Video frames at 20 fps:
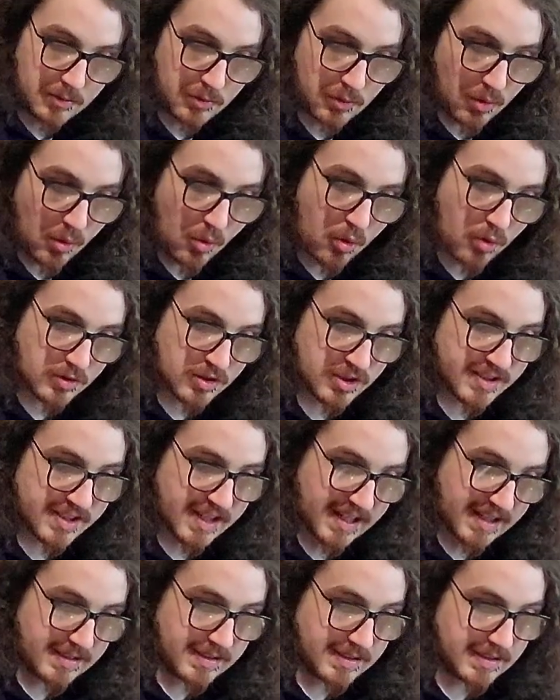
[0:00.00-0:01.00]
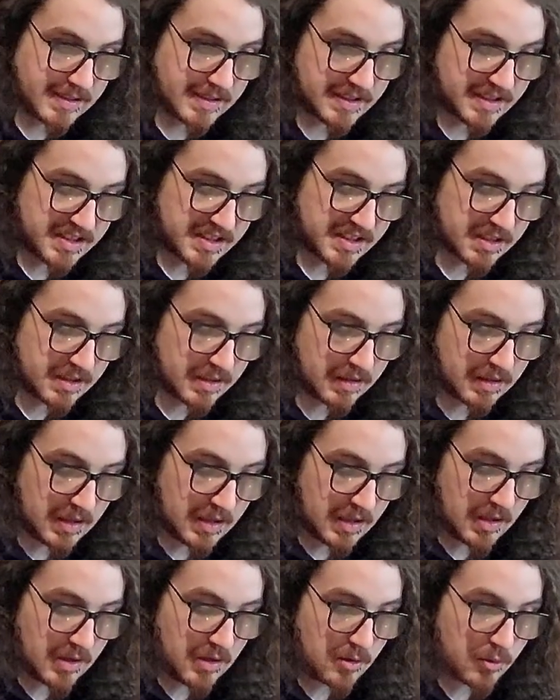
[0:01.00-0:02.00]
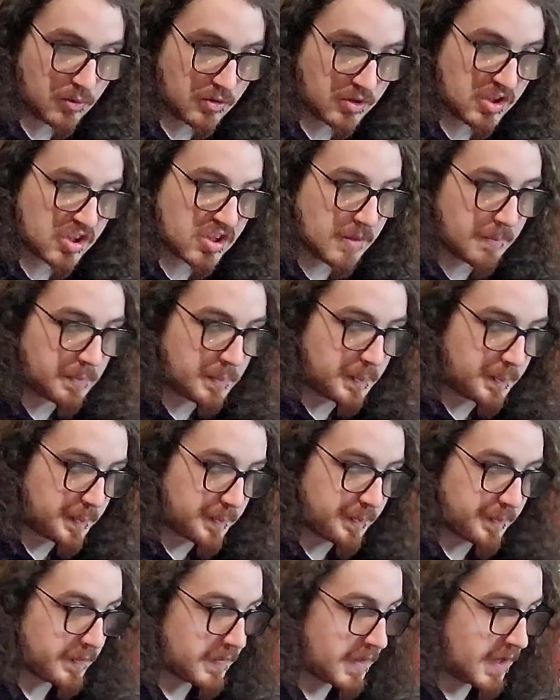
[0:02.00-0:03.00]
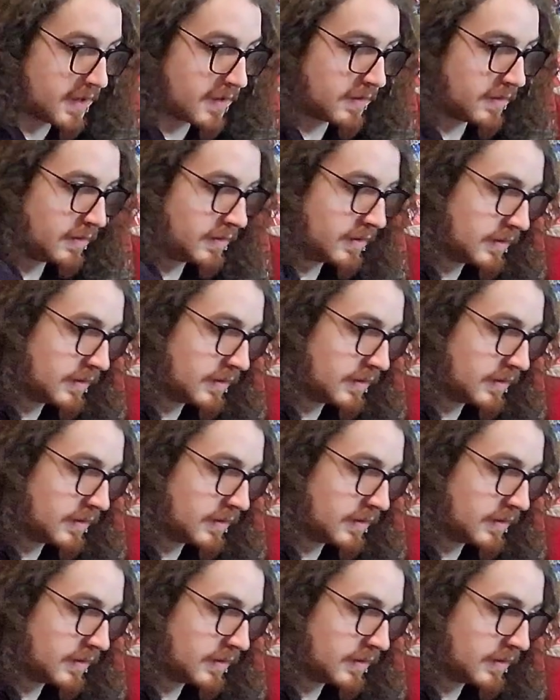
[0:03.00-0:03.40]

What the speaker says: or sentence or something,